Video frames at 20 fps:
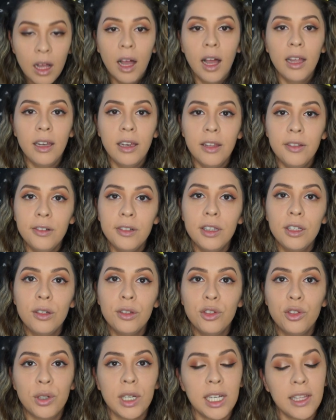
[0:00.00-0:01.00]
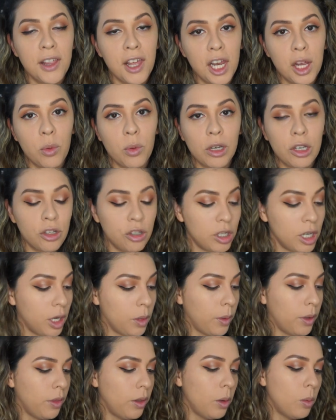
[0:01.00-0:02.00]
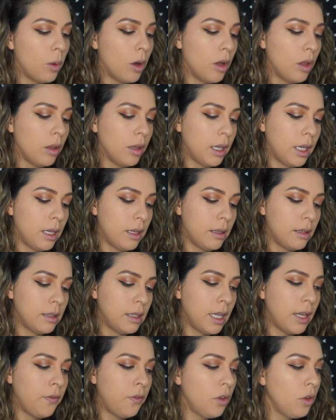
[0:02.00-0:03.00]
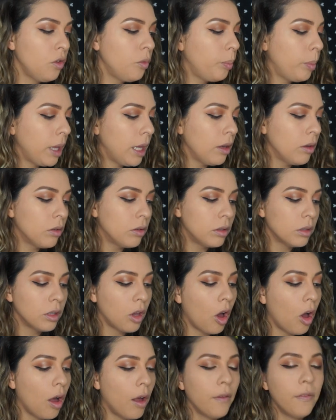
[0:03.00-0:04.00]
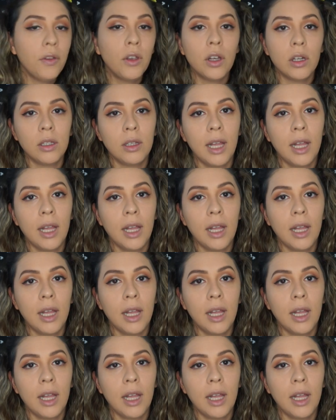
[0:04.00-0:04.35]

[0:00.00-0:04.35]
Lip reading: Another little trick that I want to share with you all is if you peeled off your